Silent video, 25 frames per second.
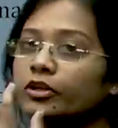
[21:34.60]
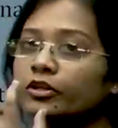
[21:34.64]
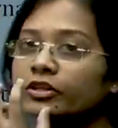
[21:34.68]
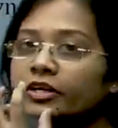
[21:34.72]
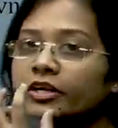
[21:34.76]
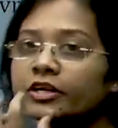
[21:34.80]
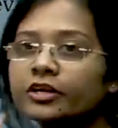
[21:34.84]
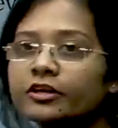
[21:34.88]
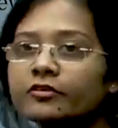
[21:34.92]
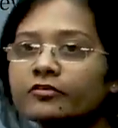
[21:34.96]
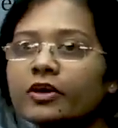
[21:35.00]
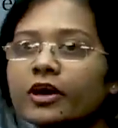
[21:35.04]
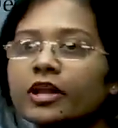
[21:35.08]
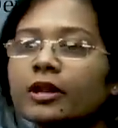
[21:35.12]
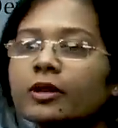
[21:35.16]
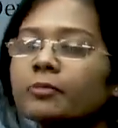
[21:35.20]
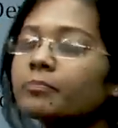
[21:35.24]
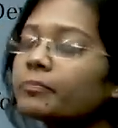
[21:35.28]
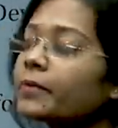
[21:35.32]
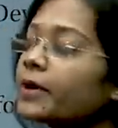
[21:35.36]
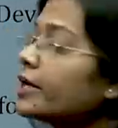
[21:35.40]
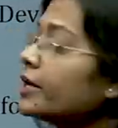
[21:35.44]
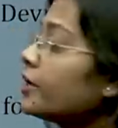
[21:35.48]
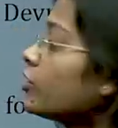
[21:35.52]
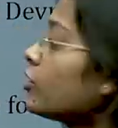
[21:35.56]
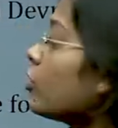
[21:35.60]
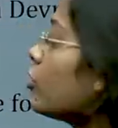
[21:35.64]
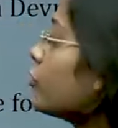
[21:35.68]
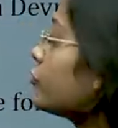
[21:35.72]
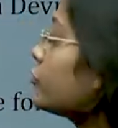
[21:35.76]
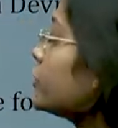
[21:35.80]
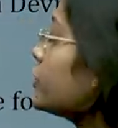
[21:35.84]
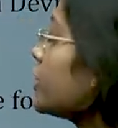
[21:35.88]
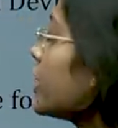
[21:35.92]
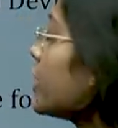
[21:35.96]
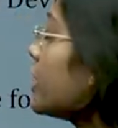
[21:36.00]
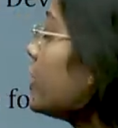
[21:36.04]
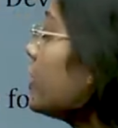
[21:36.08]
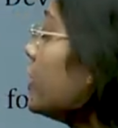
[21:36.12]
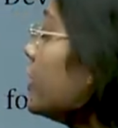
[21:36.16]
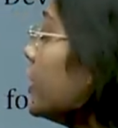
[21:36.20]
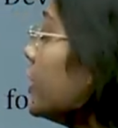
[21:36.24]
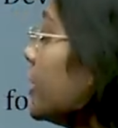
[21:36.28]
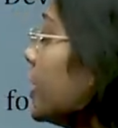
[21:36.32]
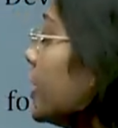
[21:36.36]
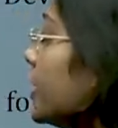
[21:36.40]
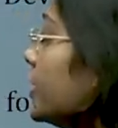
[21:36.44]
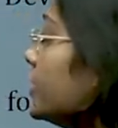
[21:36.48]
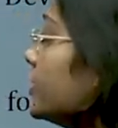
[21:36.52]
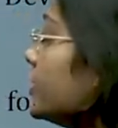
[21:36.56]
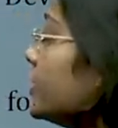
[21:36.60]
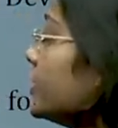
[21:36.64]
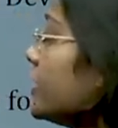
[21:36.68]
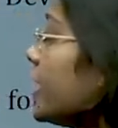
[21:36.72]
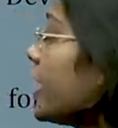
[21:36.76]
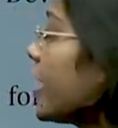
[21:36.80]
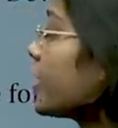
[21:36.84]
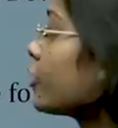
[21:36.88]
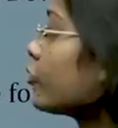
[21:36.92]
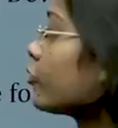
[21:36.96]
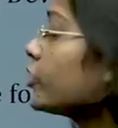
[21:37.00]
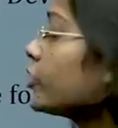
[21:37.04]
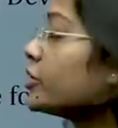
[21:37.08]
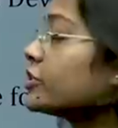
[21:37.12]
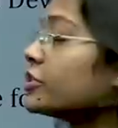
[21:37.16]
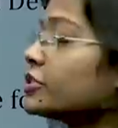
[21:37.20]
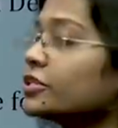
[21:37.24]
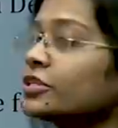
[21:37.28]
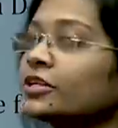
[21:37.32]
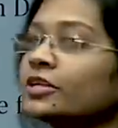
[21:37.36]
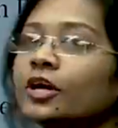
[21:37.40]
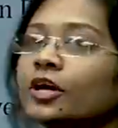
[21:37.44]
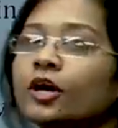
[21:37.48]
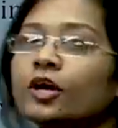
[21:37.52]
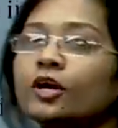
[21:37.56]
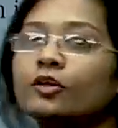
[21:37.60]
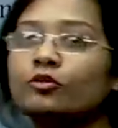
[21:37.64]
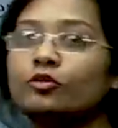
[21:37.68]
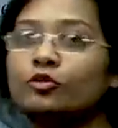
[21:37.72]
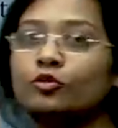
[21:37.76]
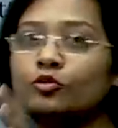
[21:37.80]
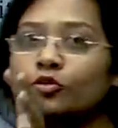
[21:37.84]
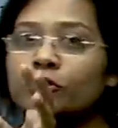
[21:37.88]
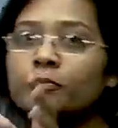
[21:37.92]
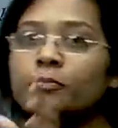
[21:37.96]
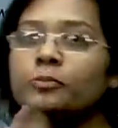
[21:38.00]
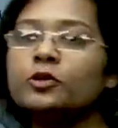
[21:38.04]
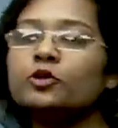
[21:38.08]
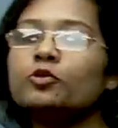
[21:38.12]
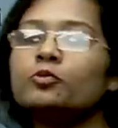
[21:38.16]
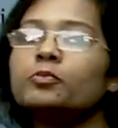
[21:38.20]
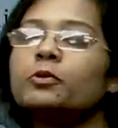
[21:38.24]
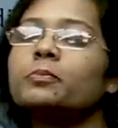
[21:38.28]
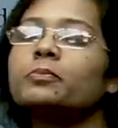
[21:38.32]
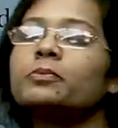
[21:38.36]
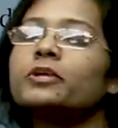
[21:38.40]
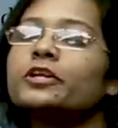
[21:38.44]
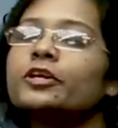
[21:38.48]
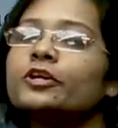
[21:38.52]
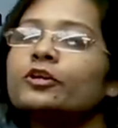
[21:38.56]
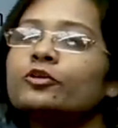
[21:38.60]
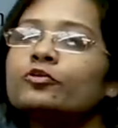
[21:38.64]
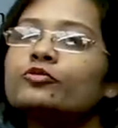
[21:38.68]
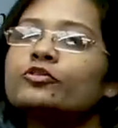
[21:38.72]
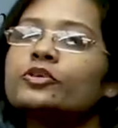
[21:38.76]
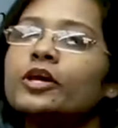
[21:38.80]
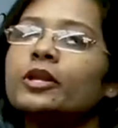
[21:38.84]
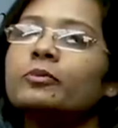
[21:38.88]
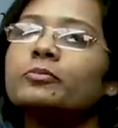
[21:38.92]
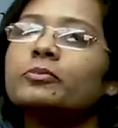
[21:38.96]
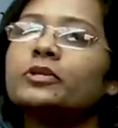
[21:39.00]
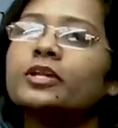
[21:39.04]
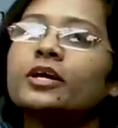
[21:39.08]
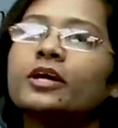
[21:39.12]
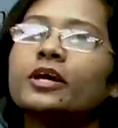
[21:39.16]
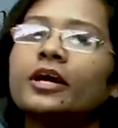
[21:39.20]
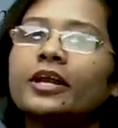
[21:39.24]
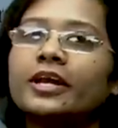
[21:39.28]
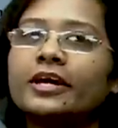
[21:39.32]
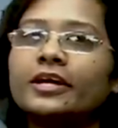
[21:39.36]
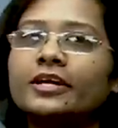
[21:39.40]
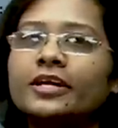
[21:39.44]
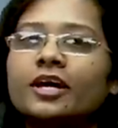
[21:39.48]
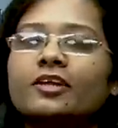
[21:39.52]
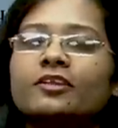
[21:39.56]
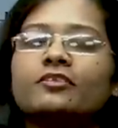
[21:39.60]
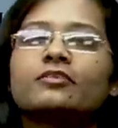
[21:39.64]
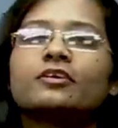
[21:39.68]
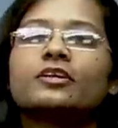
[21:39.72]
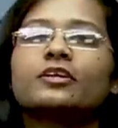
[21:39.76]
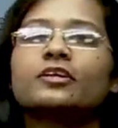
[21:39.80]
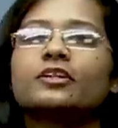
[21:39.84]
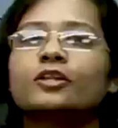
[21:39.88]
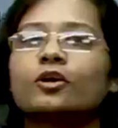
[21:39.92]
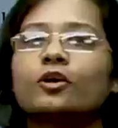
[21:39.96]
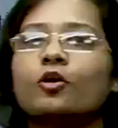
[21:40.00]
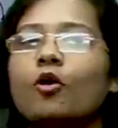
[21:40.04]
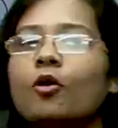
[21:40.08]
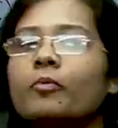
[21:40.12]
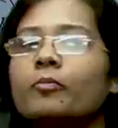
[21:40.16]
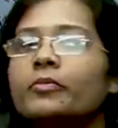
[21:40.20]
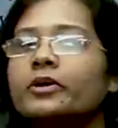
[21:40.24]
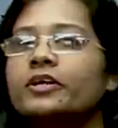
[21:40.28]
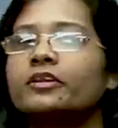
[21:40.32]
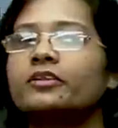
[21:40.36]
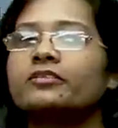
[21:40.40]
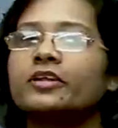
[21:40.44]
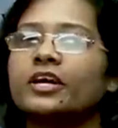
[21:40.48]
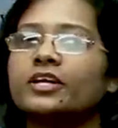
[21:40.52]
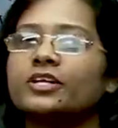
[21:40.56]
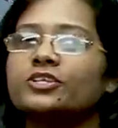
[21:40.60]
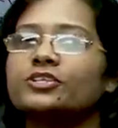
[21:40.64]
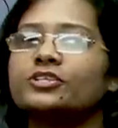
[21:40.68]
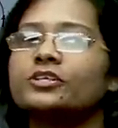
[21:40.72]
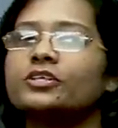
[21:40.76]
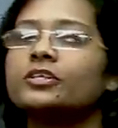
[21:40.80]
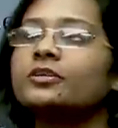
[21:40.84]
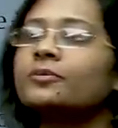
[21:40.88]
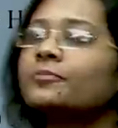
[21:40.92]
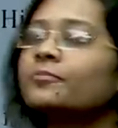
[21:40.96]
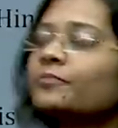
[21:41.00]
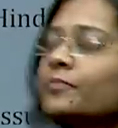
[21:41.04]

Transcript: the development of the Hindi language. So you, you people need to tell me the correct answer in the comment section